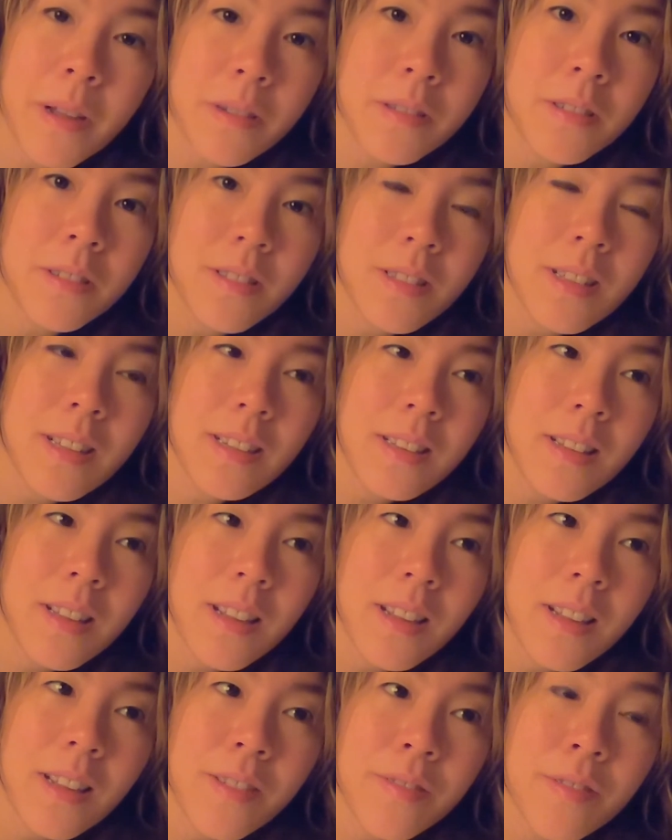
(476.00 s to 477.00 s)
out on that
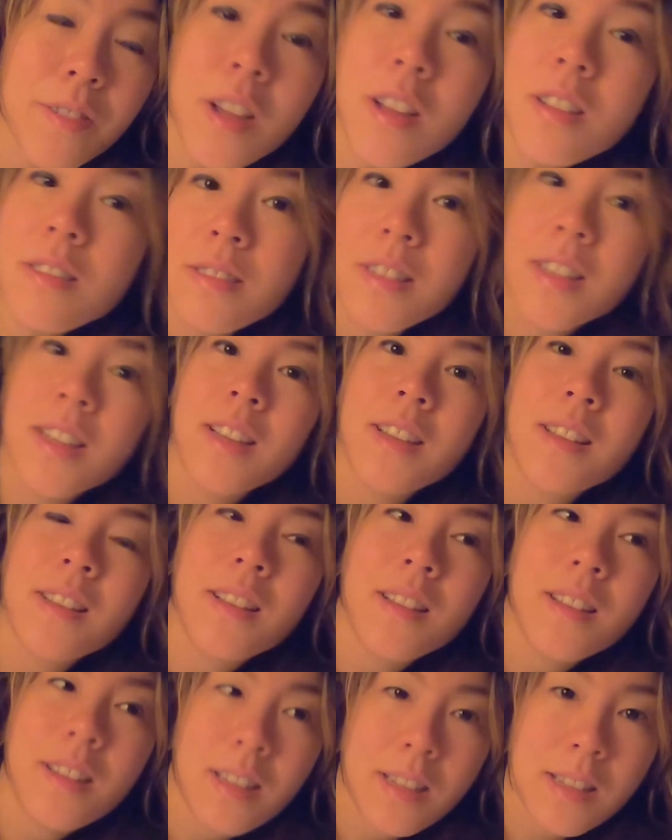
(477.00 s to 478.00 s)
day. If not,
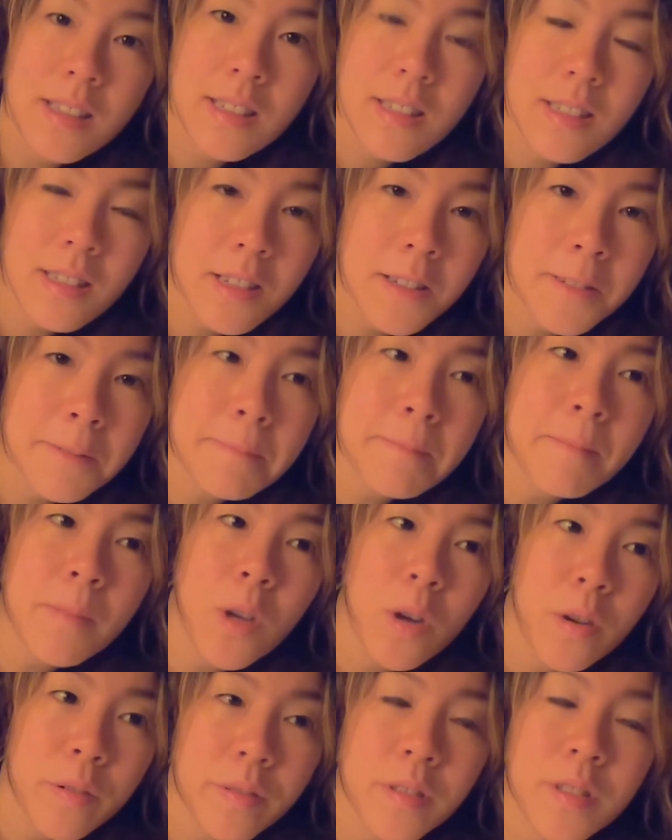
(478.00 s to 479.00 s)
it's
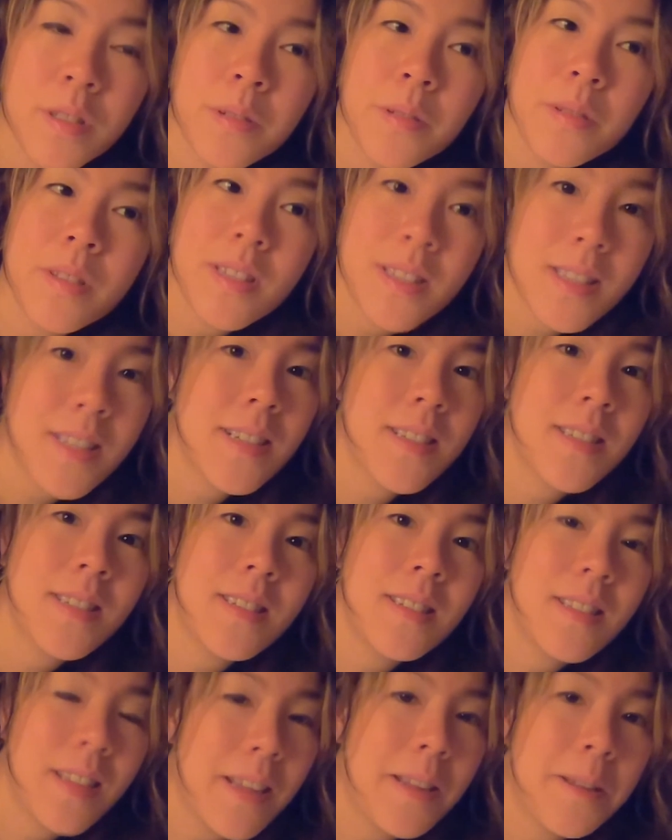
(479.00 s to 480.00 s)
off to the
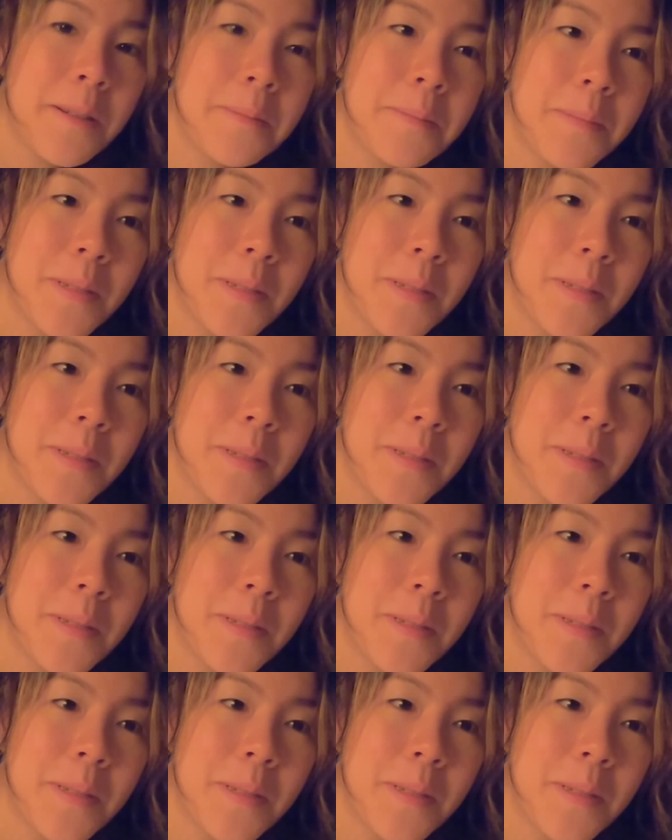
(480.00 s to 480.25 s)
sixth day.